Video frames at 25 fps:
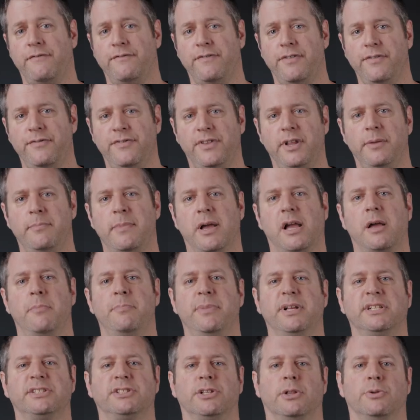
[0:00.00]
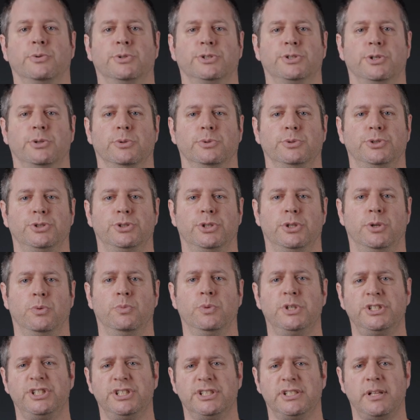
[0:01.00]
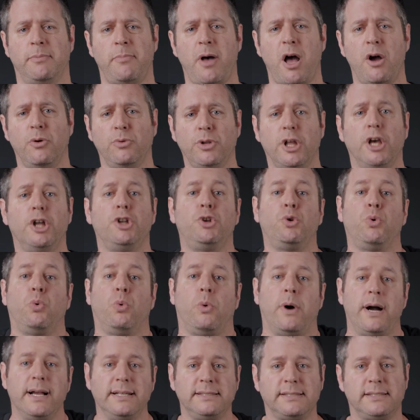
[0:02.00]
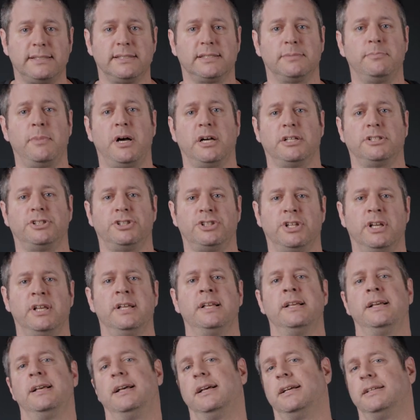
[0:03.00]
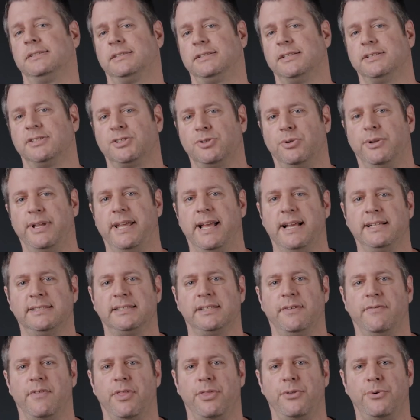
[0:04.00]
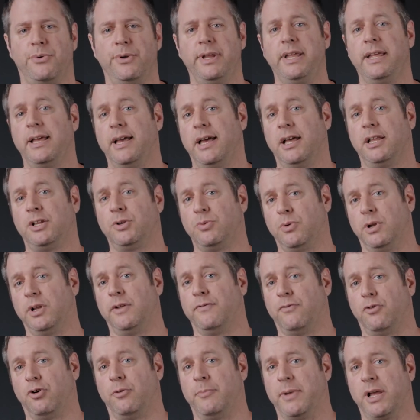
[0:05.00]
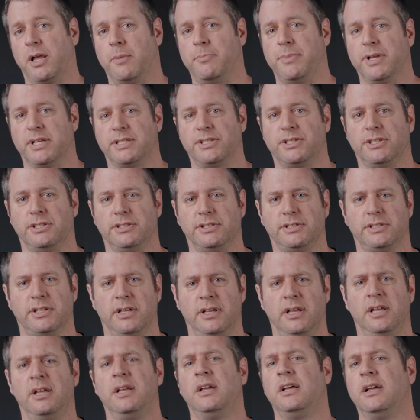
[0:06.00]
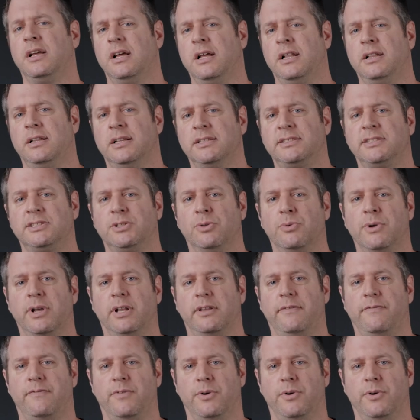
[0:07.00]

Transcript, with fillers: 50 megapixel resolution, which is about twice as much as the Sony a7 III at 24 megapixels. Let's look at the